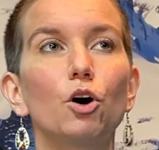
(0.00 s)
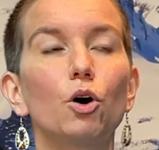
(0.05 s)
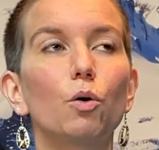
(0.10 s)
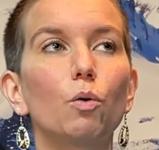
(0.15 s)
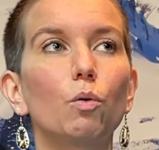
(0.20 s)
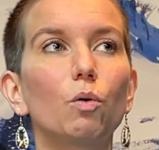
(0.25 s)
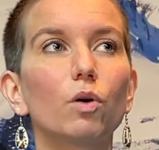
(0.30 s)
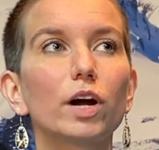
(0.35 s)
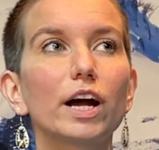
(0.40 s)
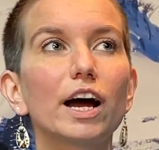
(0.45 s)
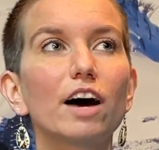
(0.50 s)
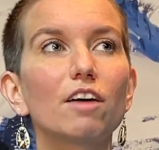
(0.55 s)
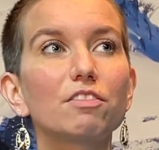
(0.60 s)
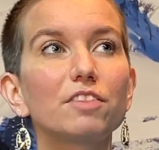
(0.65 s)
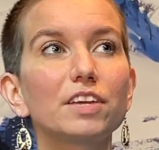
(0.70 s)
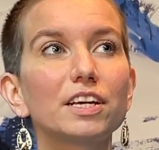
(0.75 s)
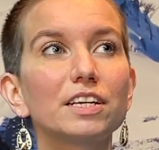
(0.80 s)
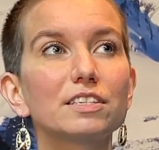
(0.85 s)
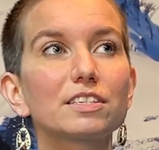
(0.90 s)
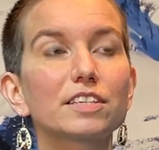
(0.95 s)
or how
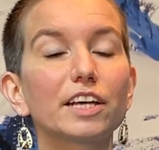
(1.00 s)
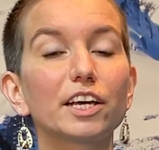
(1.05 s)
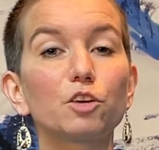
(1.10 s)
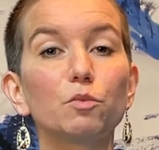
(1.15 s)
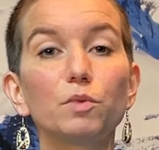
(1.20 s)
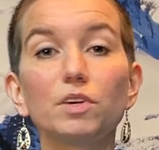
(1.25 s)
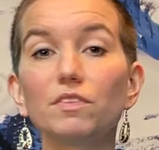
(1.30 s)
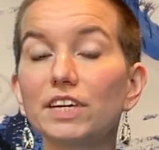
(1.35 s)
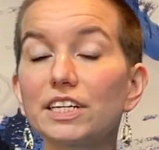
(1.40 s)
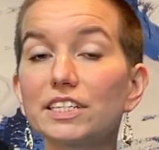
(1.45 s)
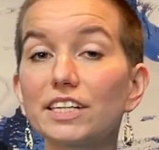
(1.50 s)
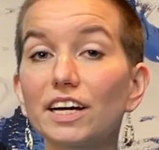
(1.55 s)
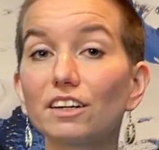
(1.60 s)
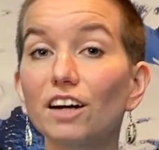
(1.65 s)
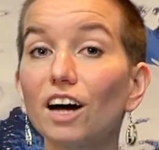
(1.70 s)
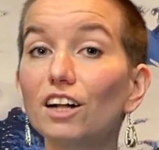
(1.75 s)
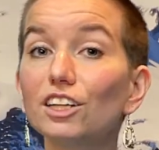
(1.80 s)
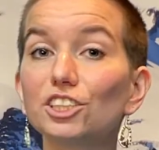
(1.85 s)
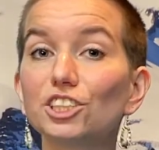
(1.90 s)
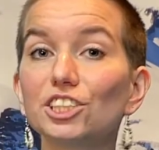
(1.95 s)
things like weaving
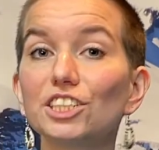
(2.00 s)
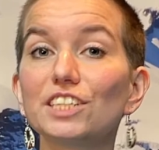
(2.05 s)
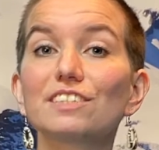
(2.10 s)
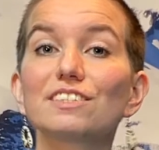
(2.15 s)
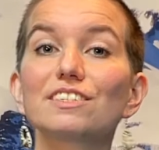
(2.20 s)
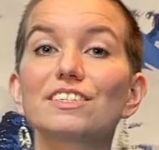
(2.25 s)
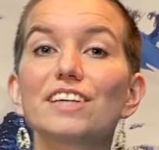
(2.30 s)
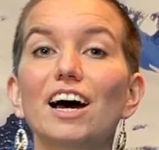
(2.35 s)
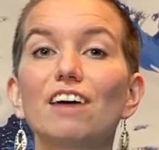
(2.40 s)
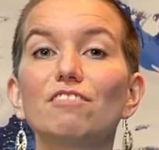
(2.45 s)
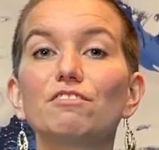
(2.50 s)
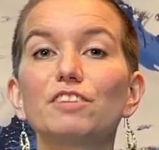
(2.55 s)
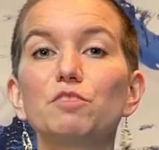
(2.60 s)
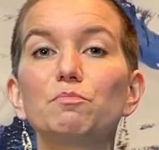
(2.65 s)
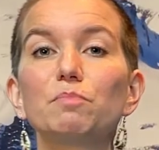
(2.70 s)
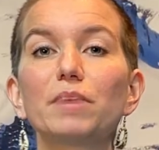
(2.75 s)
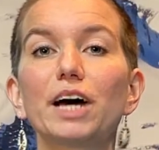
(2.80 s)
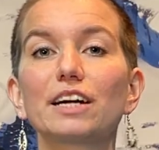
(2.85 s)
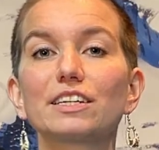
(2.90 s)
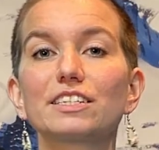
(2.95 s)
technologies have
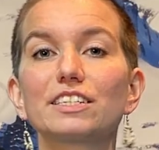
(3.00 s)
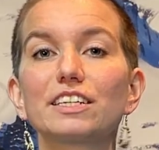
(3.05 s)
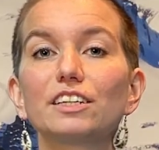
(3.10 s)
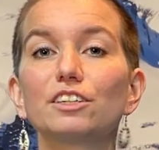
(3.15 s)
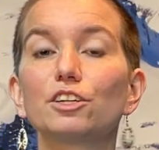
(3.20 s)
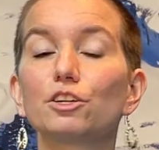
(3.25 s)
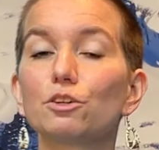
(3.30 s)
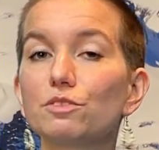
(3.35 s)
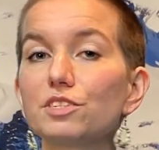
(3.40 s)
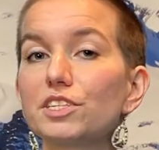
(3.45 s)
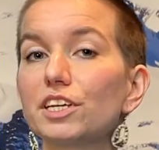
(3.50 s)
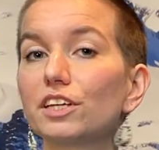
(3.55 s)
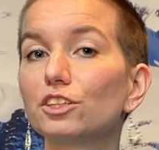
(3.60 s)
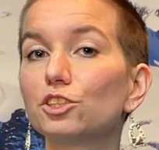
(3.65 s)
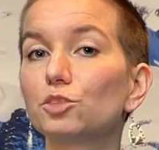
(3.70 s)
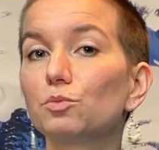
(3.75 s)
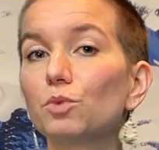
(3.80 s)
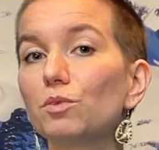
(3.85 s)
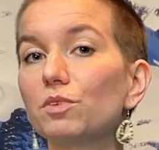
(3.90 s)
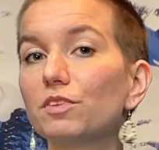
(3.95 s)
impacted Coast
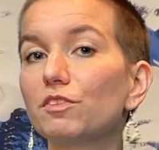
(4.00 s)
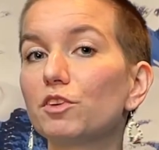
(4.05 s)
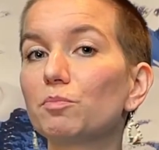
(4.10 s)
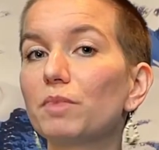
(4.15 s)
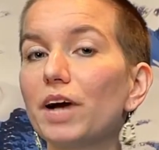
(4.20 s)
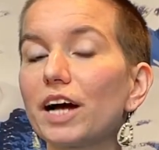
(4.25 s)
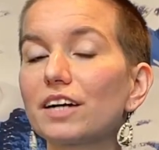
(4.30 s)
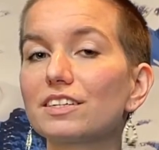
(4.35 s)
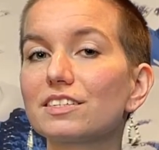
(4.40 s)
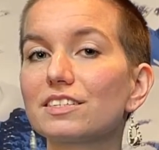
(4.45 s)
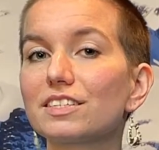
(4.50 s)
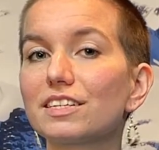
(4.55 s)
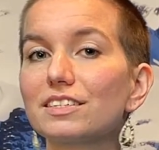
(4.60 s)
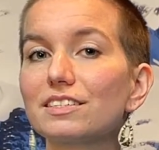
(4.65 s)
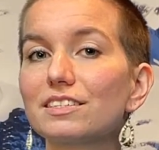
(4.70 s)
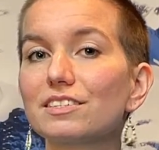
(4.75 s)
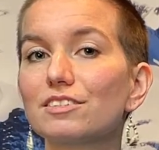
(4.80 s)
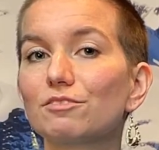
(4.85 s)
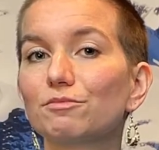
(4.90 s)
Salish wool weaving practices.